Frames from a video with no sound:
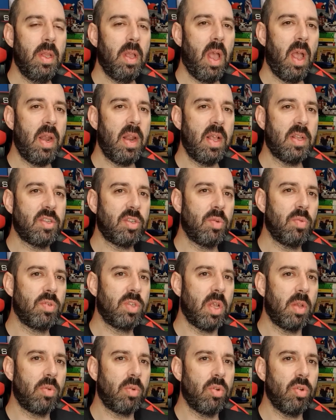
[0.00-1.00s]
and that's
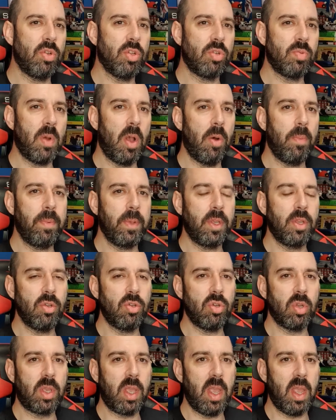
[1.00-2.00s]
also good as well, because
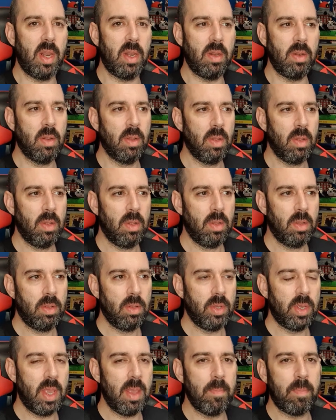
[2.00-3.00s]
you're getting
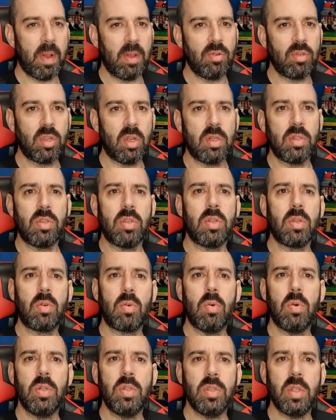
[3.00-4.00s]
both sides of the
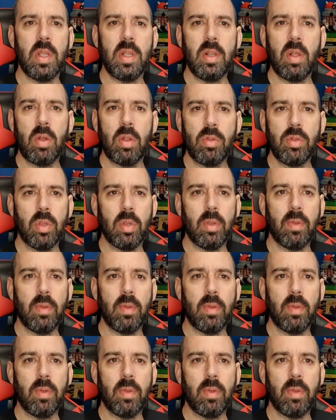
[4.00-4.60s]
coin then, aren't you?